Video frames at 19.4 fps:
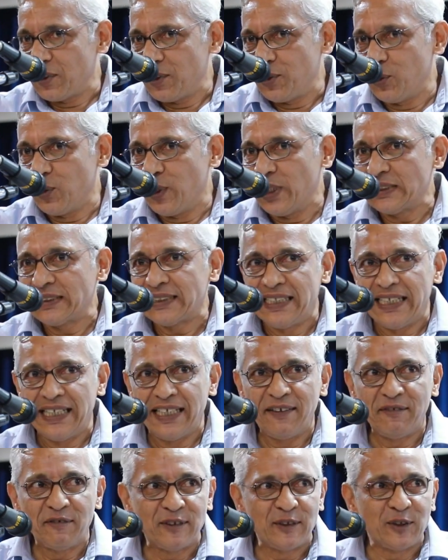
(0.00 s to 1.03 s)
you are
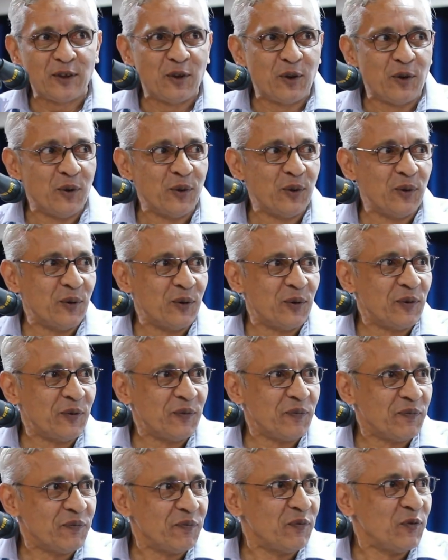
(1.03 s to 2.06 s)
slaves to
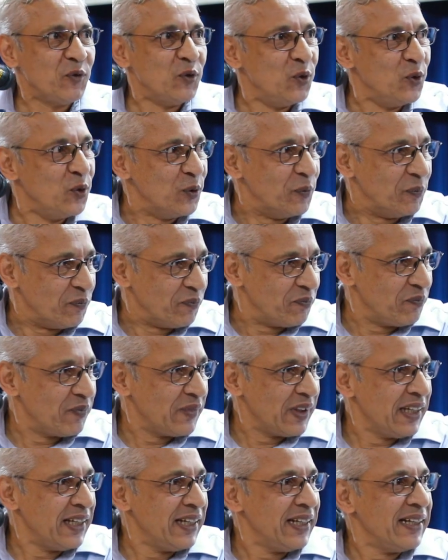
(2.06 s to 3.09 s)
whom?
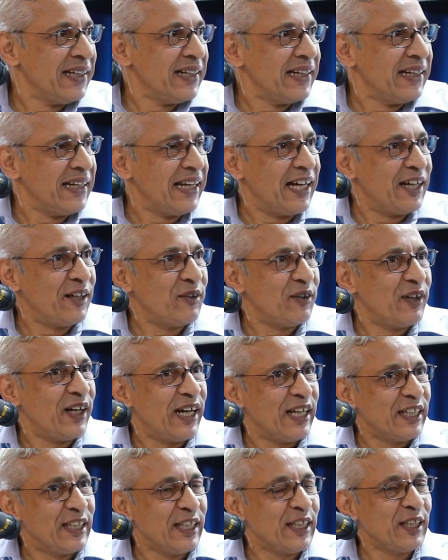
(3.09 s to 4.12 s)
Now,
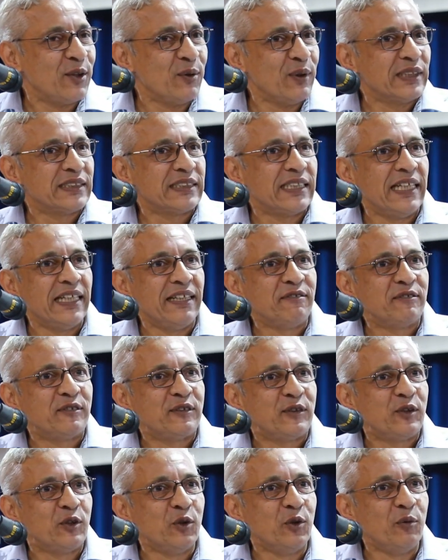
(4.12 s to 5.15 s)
I think you are
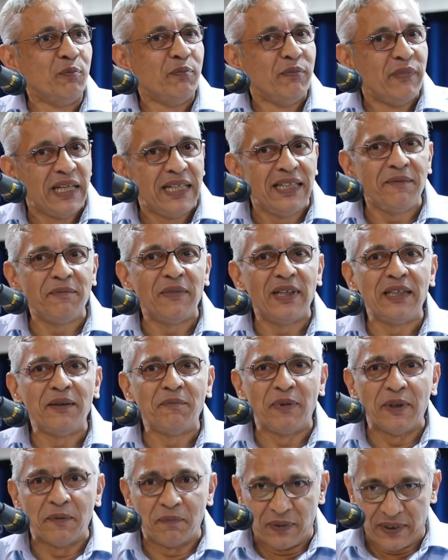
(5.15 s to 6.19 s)
slaves to many, many
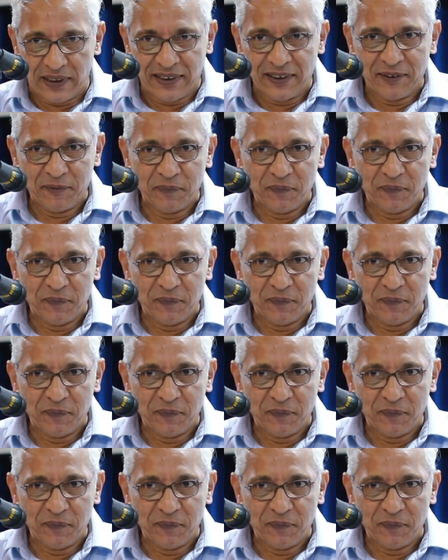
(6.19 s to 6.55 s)
people.